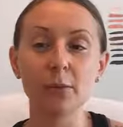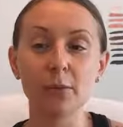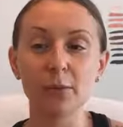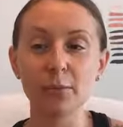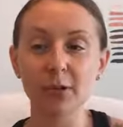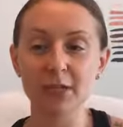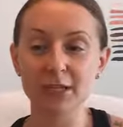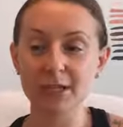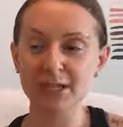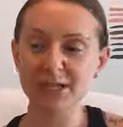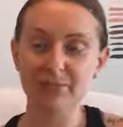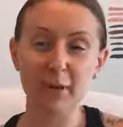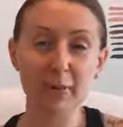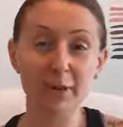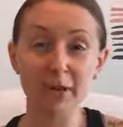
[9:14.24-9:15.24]
you would put
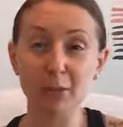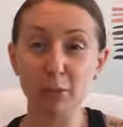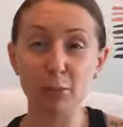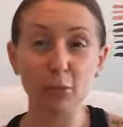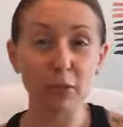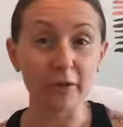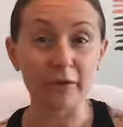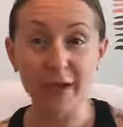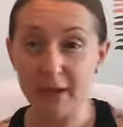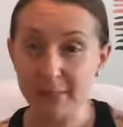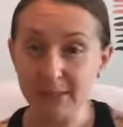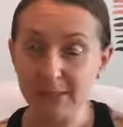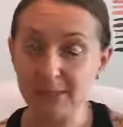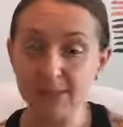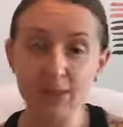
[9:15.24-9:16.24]
maybe a little bowl of
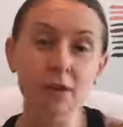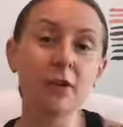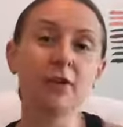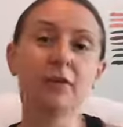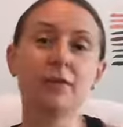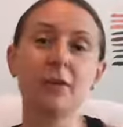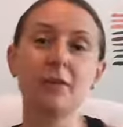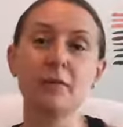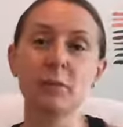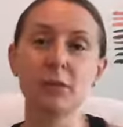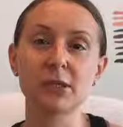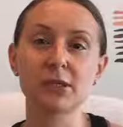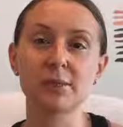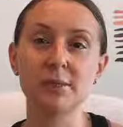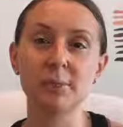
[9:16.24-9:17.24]
Epsom salt. You could even
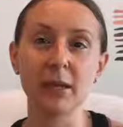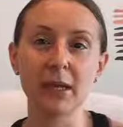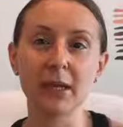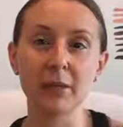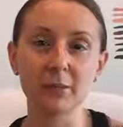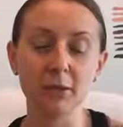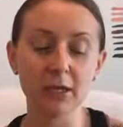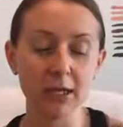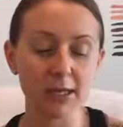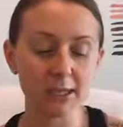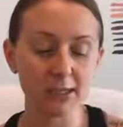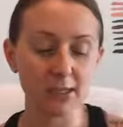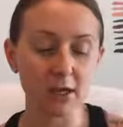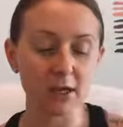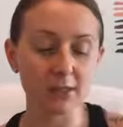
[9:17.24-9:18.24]
put some pink Himalayan
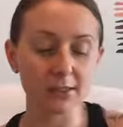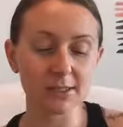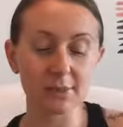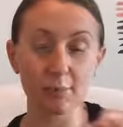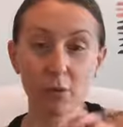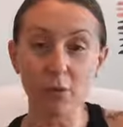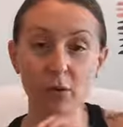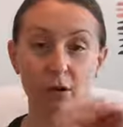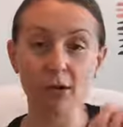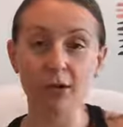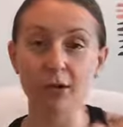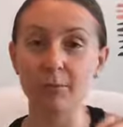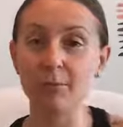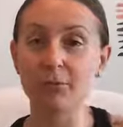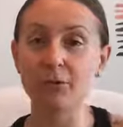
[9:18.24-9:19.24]
salts, pour a
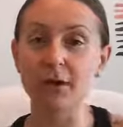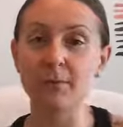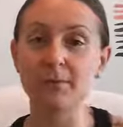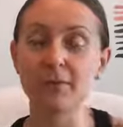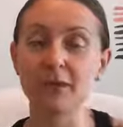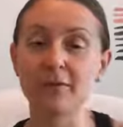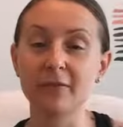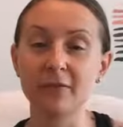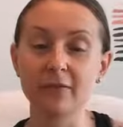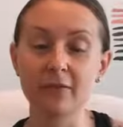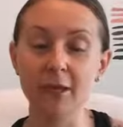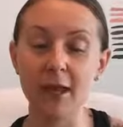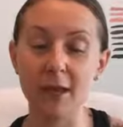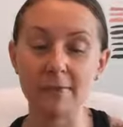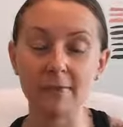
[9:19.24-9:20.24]
couple drops of
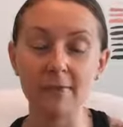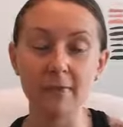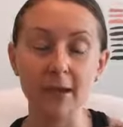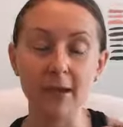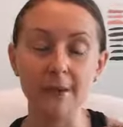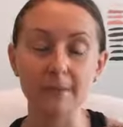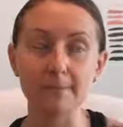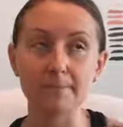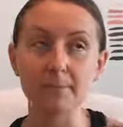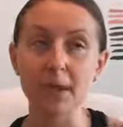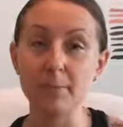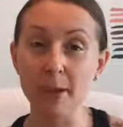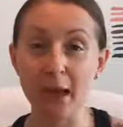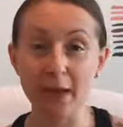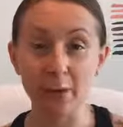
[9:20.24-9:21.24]

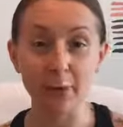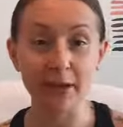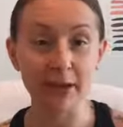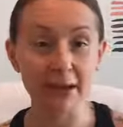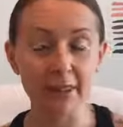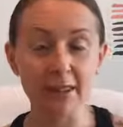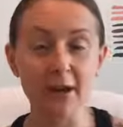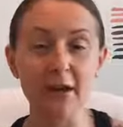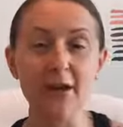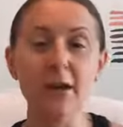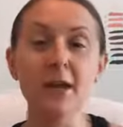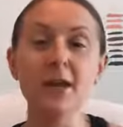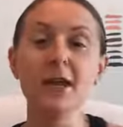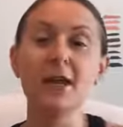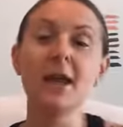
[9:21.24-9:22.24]
Panaway in there,
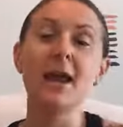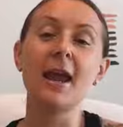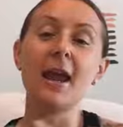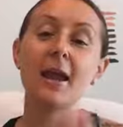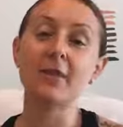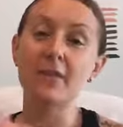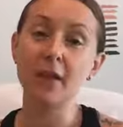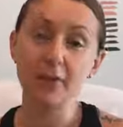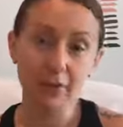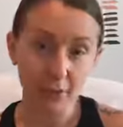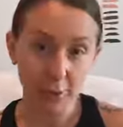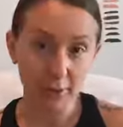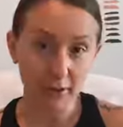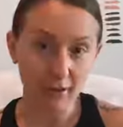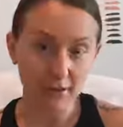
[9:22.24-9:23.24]
and then
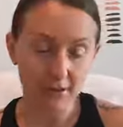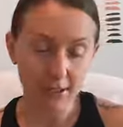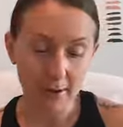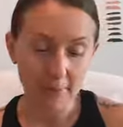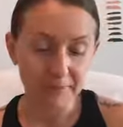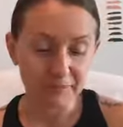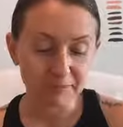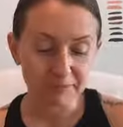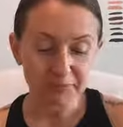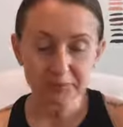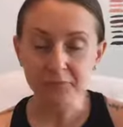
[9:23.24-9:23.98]
throw it in the tub.